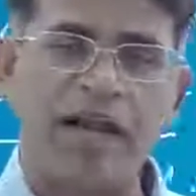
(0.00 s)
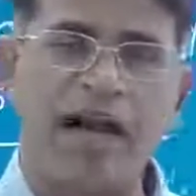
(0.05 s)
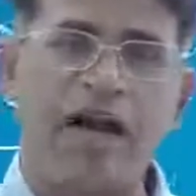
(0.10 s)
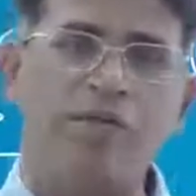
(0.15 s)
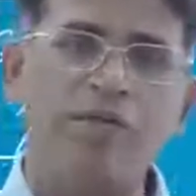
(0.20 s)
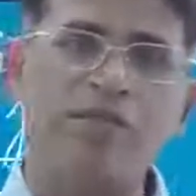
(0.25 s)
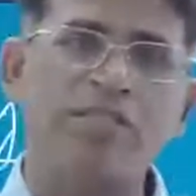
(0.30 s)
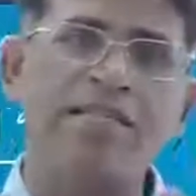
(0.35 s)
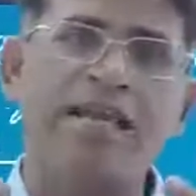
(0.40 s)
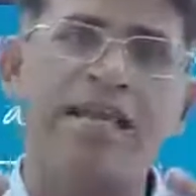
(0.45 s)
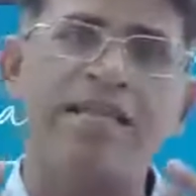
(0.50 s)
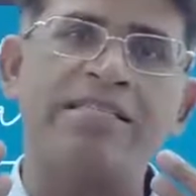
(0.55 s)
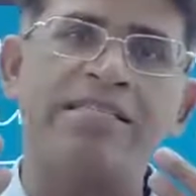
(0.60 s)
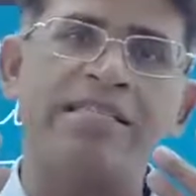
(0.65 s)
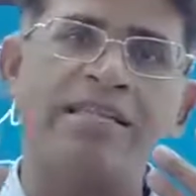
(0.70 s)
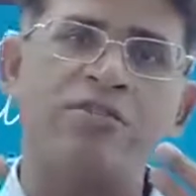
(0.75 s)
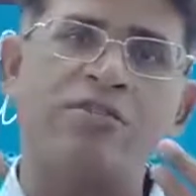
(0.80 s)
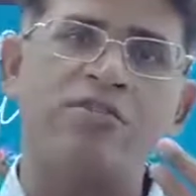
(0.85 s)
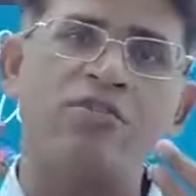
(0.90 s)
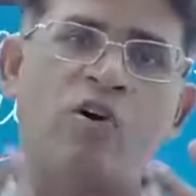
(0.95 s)
I would say
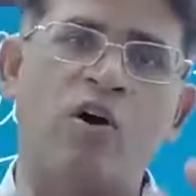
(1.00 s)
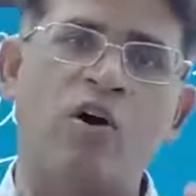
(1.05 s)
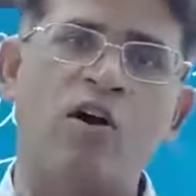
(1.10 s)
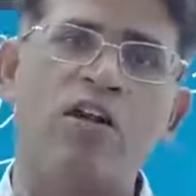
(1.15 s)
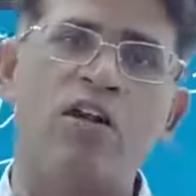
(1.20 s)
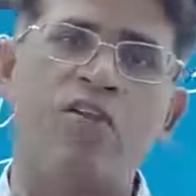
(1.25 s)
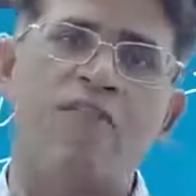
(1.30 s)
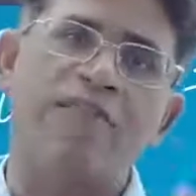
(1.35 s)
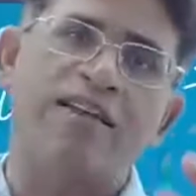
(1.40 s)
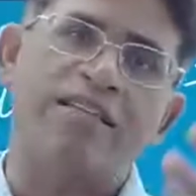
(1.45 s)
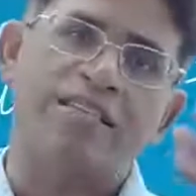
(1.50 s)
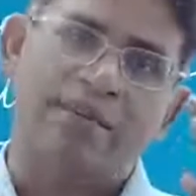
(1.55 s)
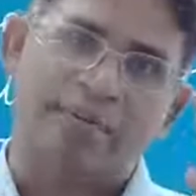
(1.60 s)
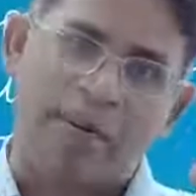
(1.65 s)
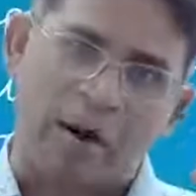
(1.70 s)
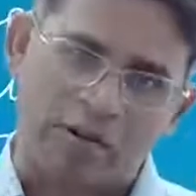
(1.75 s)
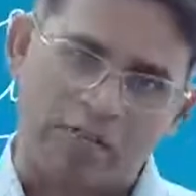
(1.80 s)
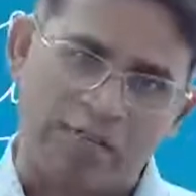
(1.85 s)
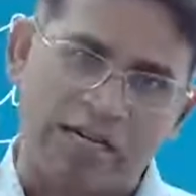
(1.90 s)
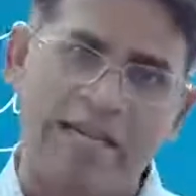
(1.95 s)
essence of geography is
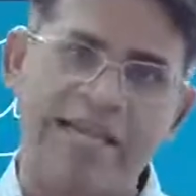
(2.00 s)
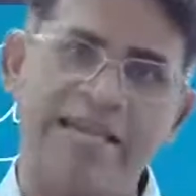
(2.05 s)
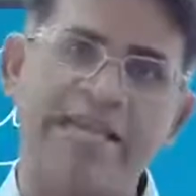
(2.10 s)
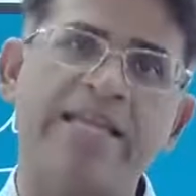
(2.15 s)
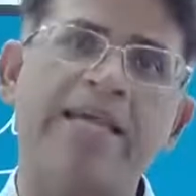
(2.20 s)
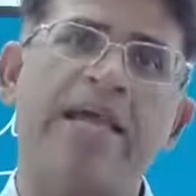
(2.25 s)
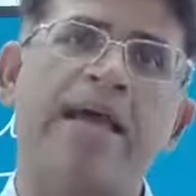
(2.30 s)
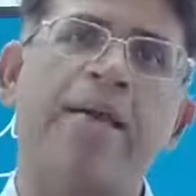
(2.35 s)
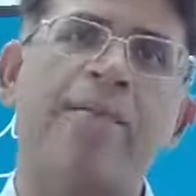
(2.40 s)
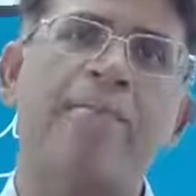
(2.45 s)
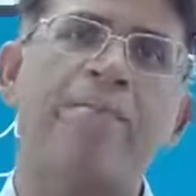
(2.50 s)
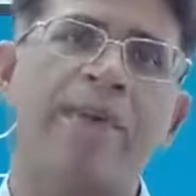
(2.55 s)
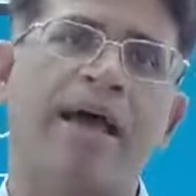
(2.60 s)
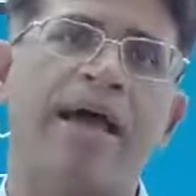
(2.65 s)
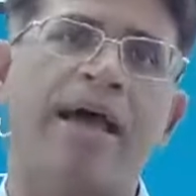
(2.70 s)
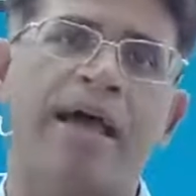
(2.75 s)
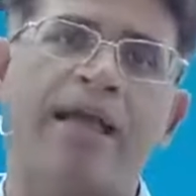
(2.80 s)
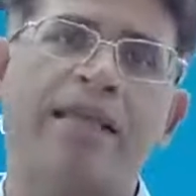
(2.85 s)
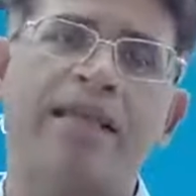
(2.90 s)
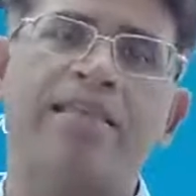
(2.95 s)
about studying
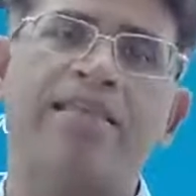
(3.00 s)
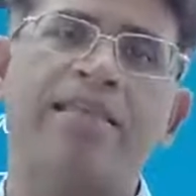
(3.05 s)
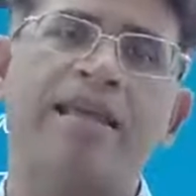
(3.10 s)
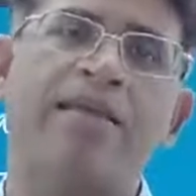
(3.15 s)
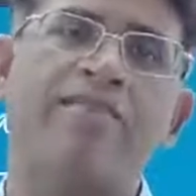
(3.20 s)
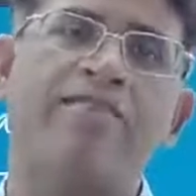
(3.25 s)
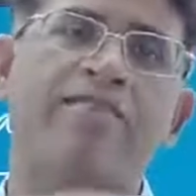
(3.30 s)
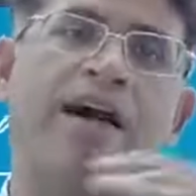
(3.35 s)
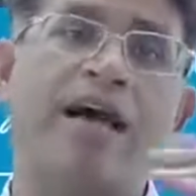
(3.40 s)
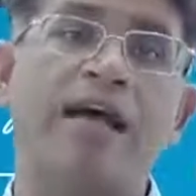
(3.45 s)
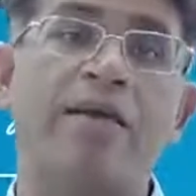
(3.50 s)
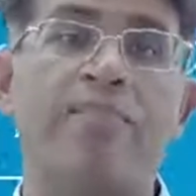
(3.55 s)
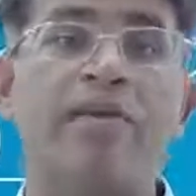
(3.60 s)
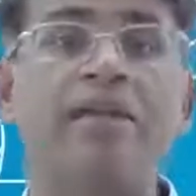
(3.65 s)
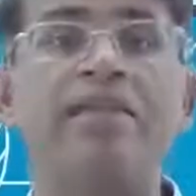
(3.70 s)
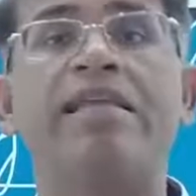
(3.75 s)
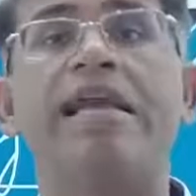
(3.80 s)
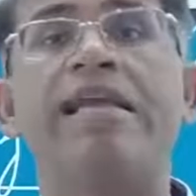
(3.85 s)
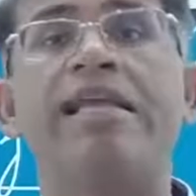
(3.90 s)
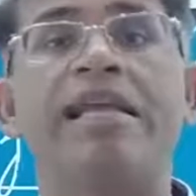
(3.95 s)
man in the
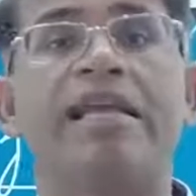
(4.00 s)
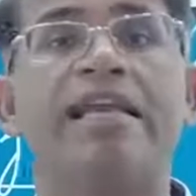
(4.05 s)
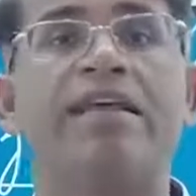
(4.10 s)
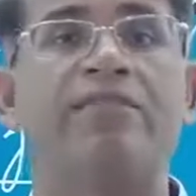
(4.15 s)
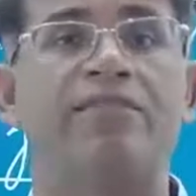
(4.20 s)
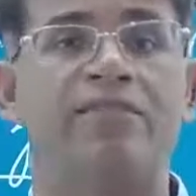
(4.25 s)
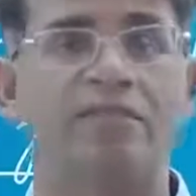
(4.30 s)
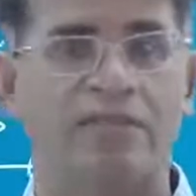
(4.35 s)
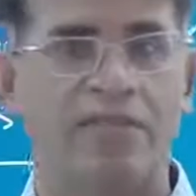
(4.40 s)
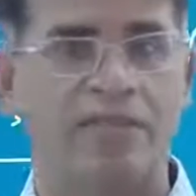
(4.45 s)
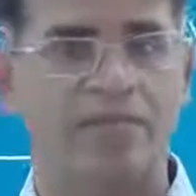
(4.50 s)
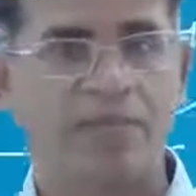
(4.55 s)
environment that he lives.